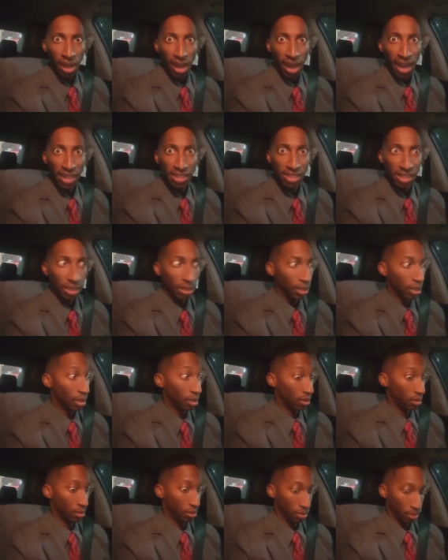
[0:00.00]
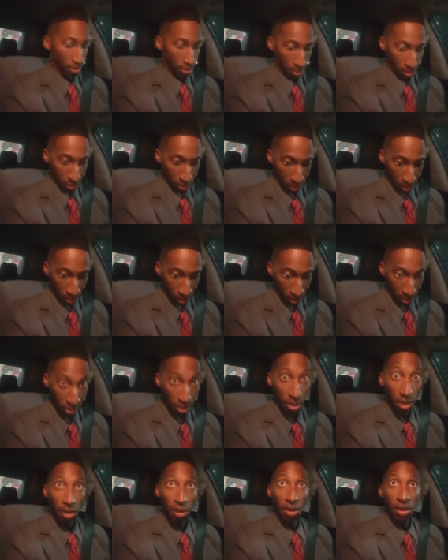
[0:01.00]
I said, uh,
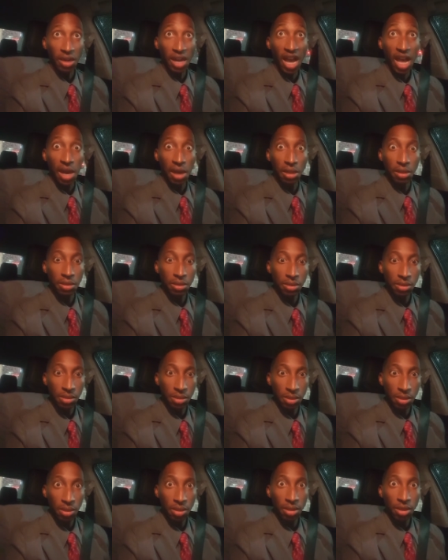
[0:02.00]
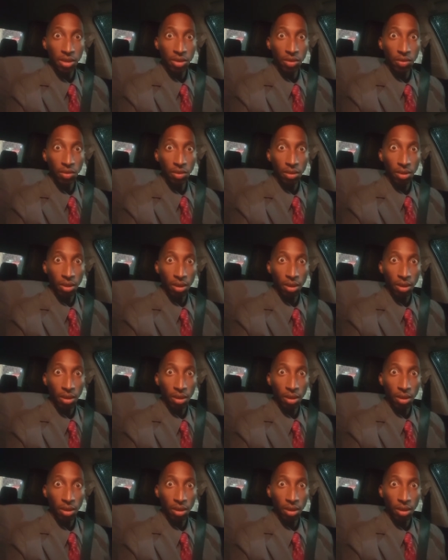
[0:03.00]
$30? You,